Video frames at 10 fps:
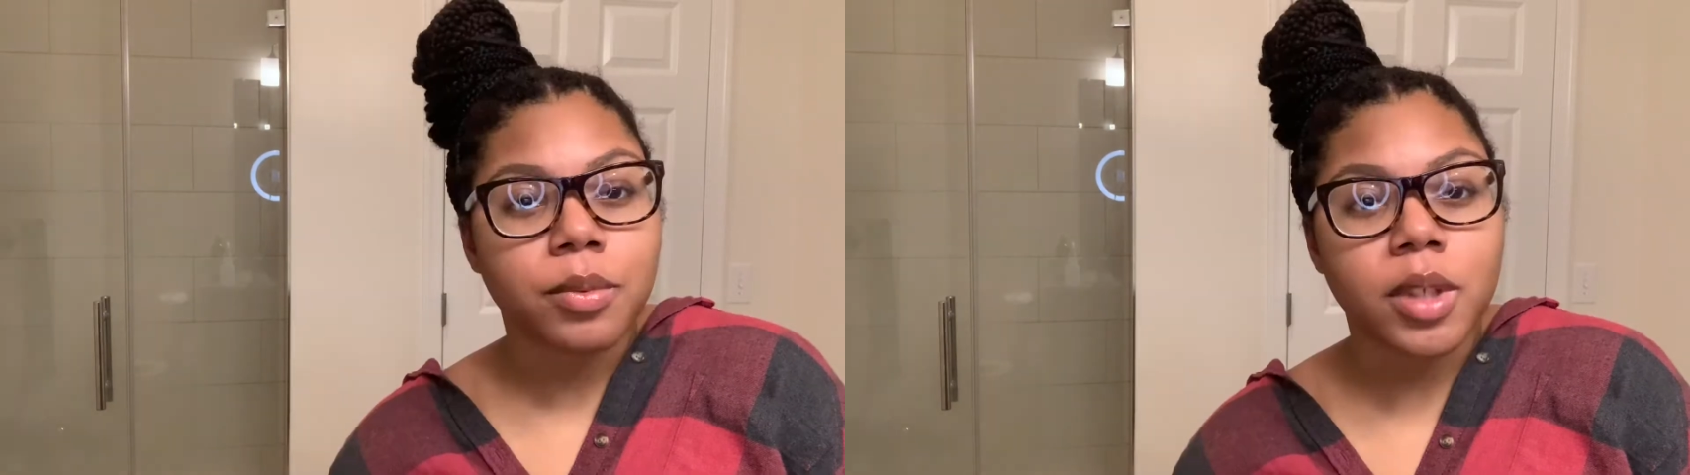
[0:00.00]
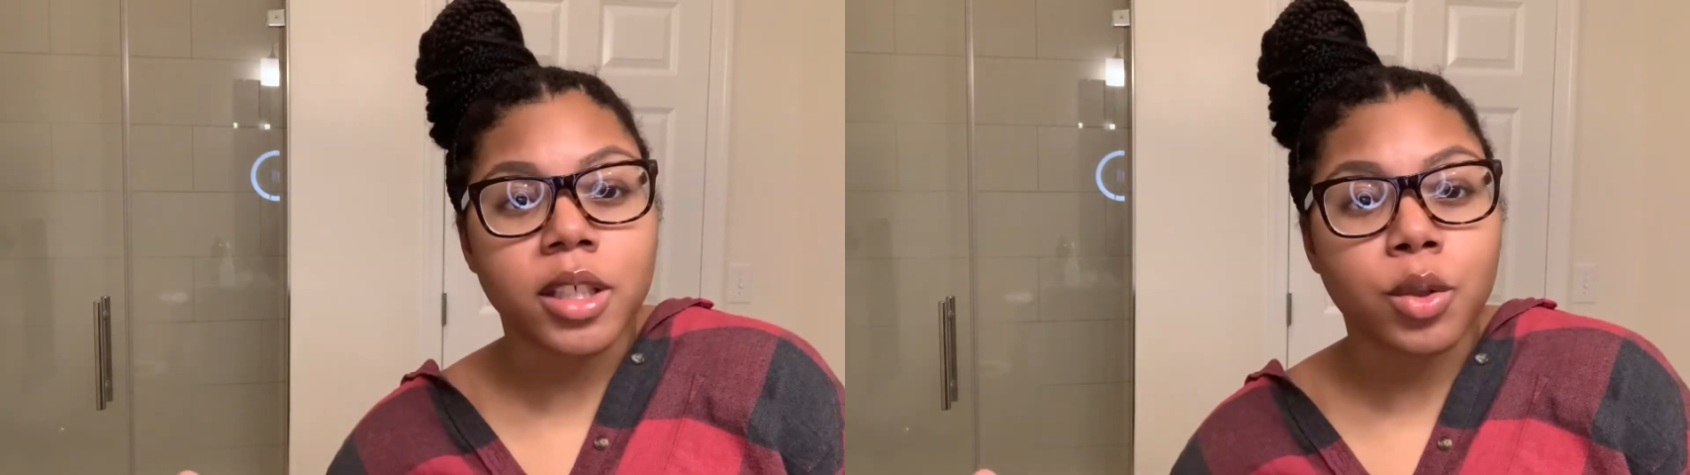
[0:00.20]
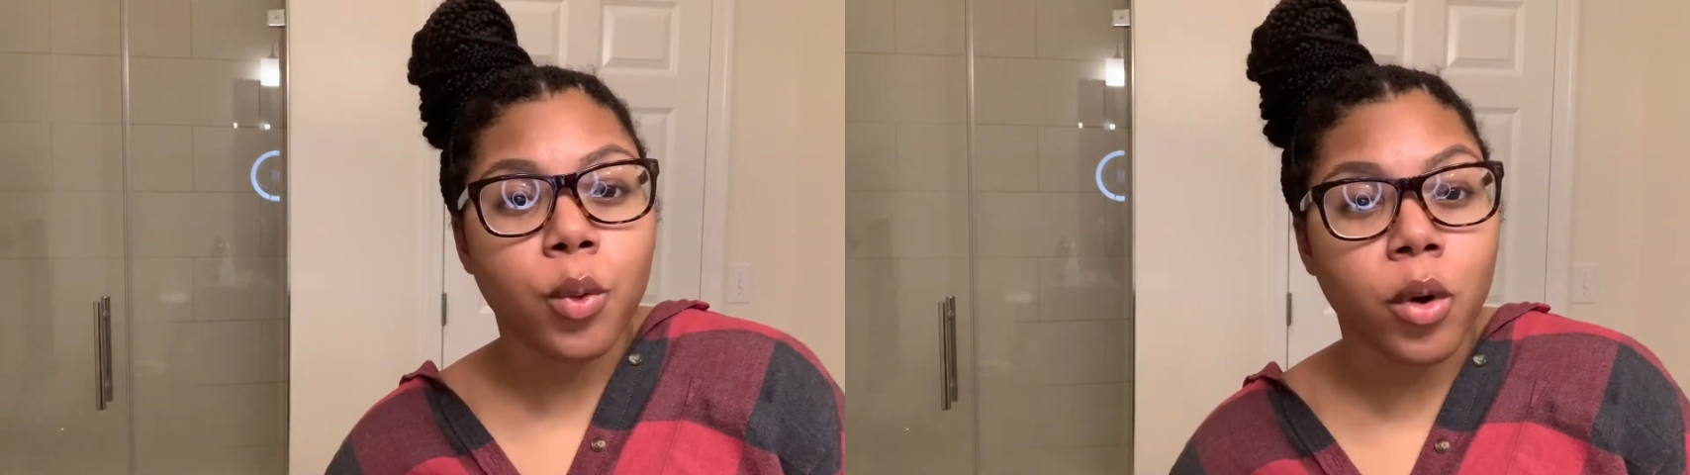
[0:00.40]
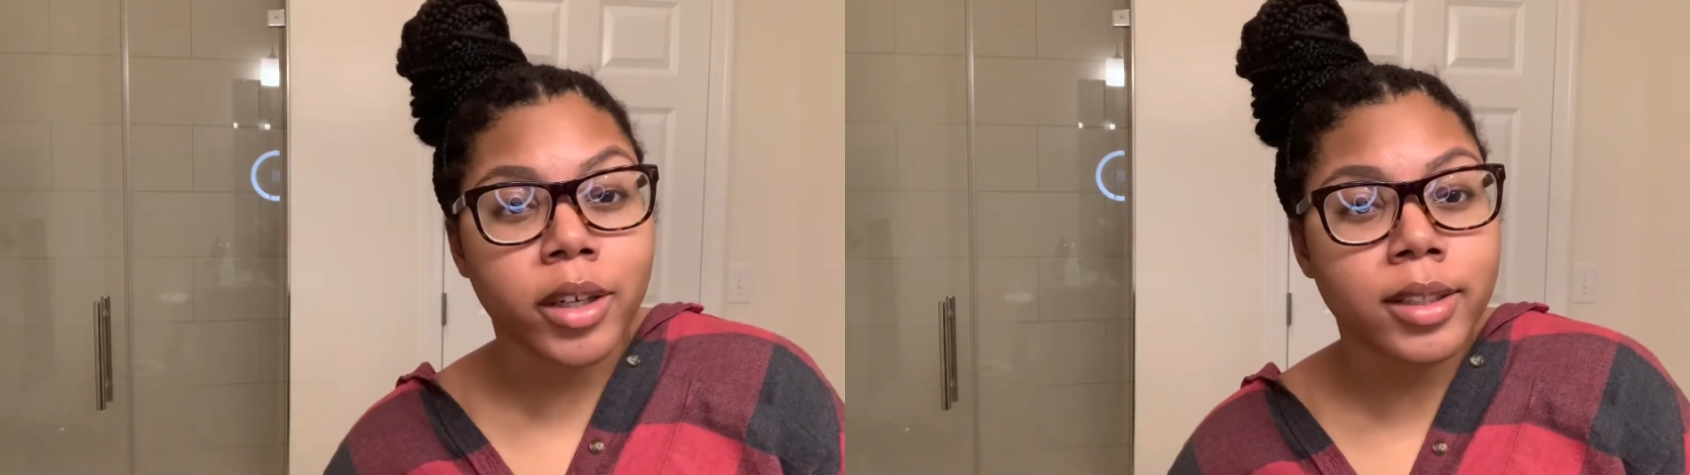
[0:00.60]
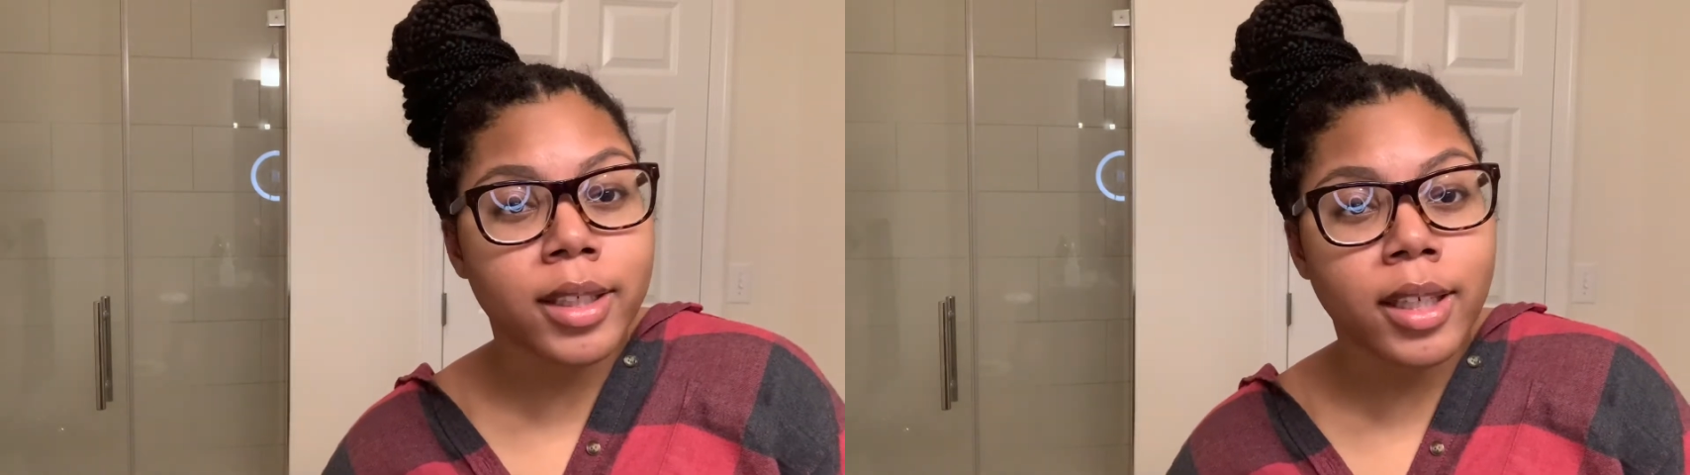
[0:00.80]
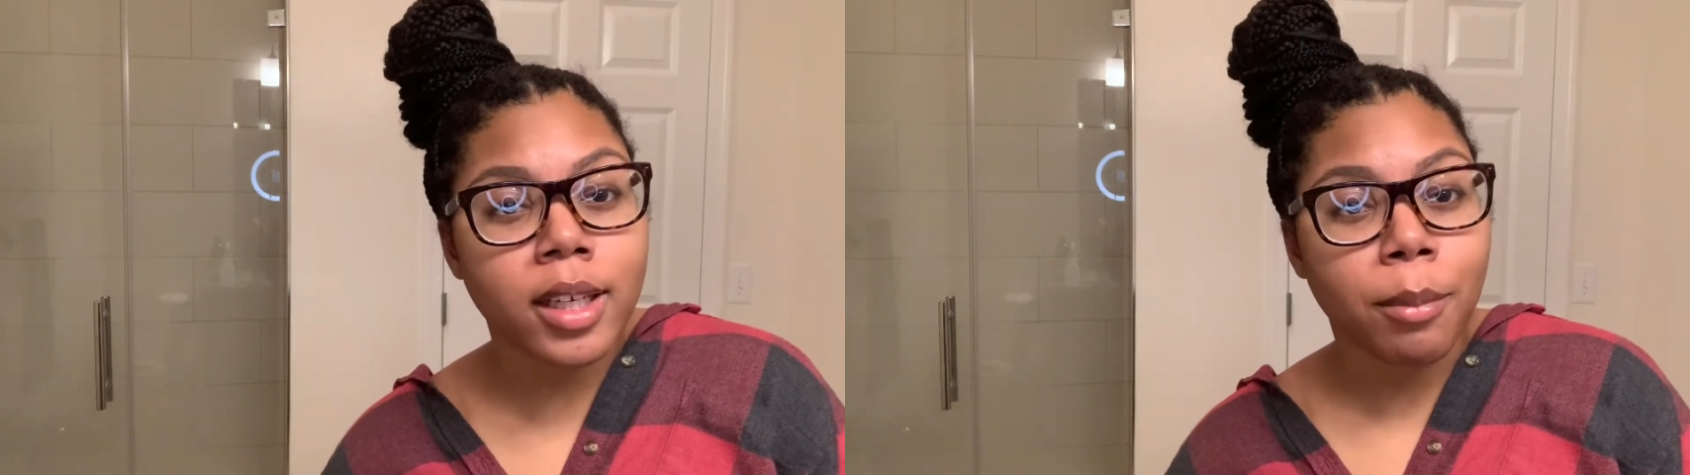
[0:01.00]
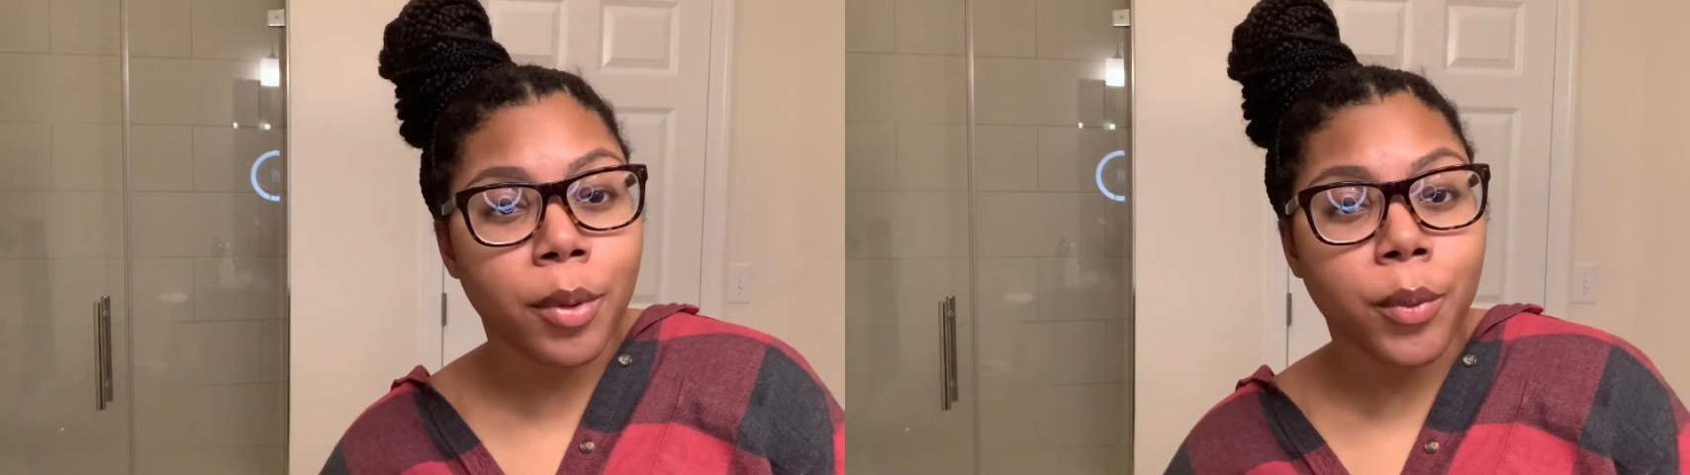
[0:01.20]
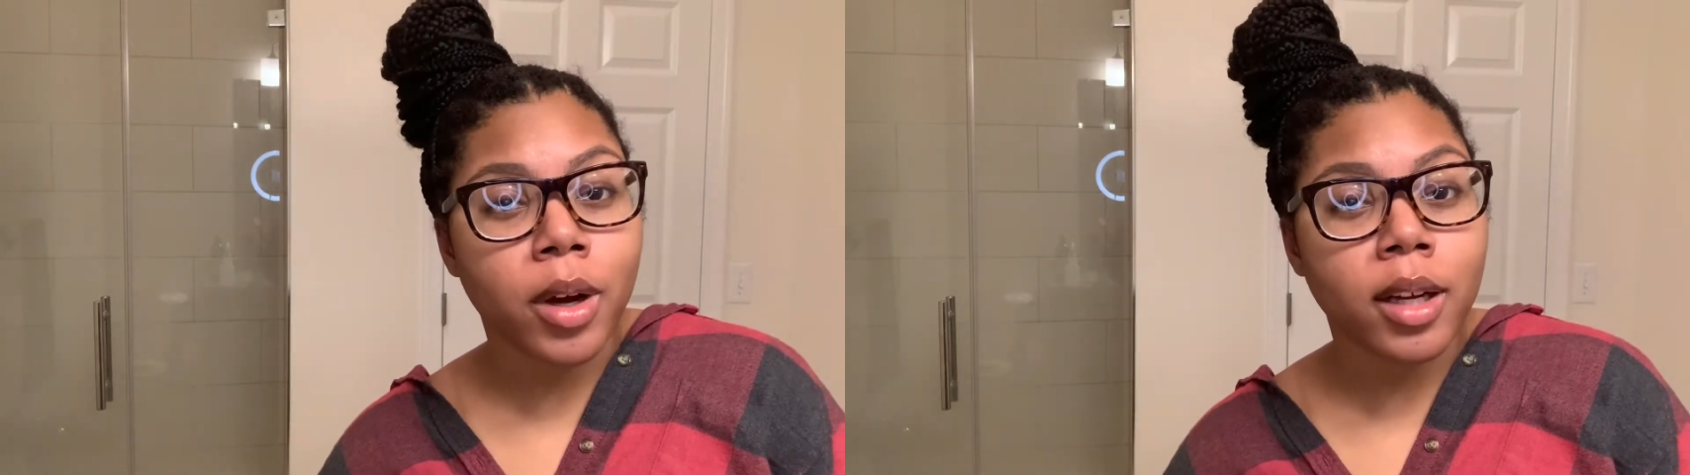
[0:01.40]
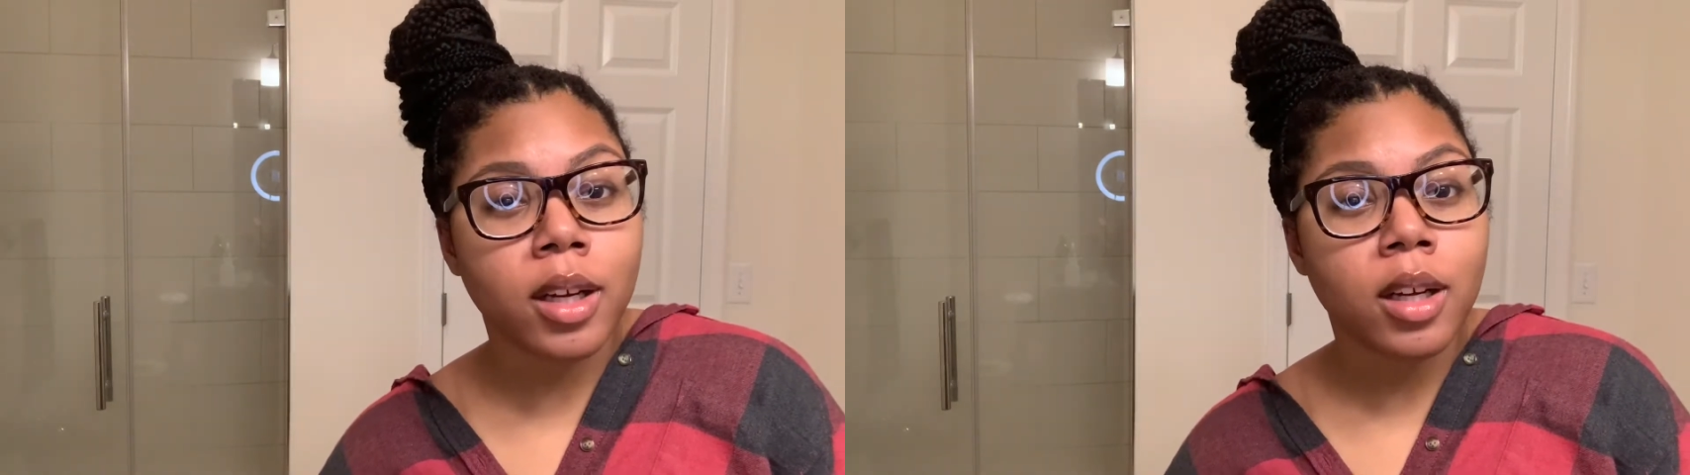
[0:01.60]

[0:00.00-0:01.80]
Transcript: It's quarantine, number one,